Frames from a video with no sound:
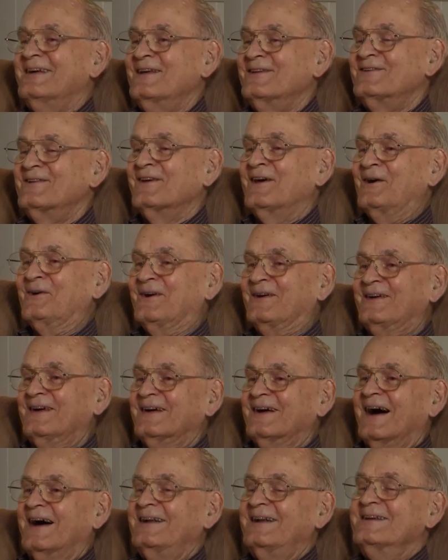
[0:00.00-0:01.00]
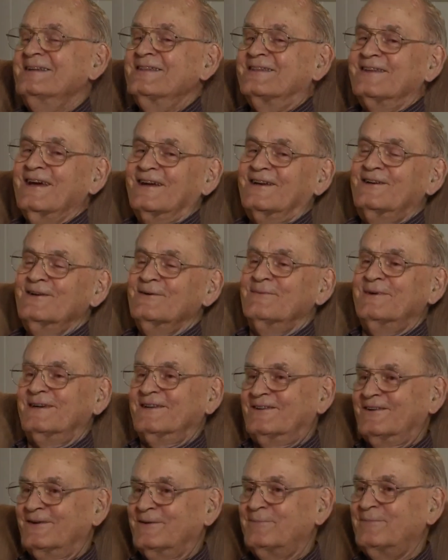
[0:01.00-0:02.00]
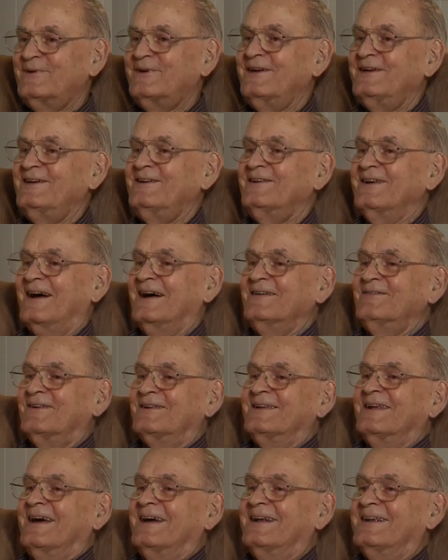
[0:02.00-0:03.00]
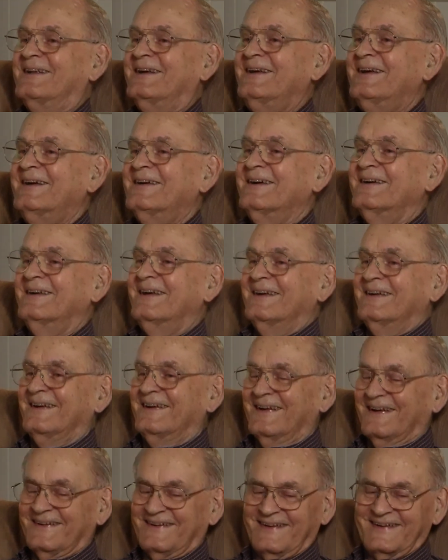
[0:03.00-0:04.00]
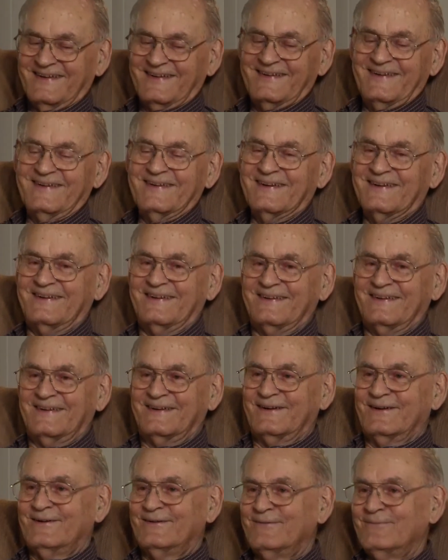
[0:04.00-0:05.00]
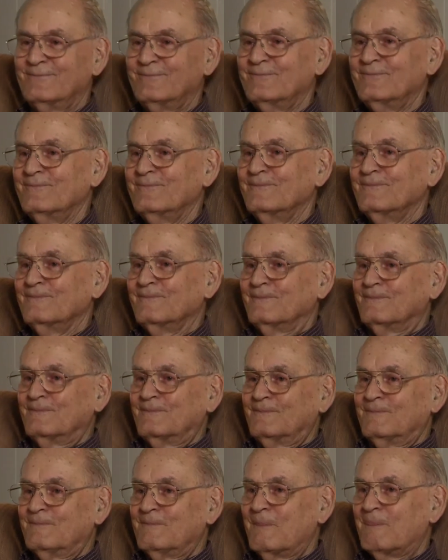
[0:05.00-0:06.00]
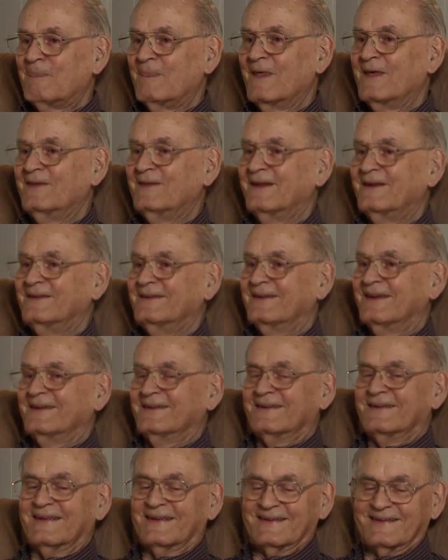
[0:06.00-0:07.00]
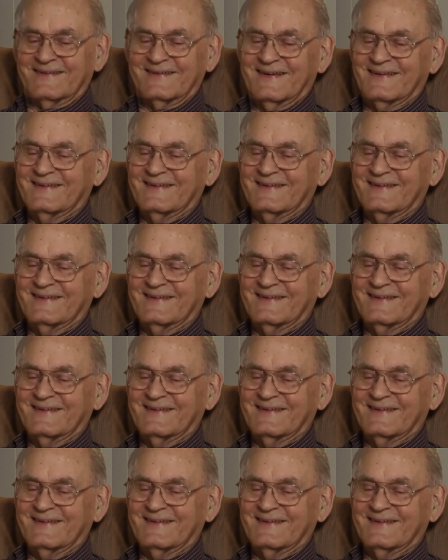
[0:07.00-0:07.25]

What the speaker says: So I didn't think too much of the British. I would think, yeah. That soured your opinion of them, I'm sure.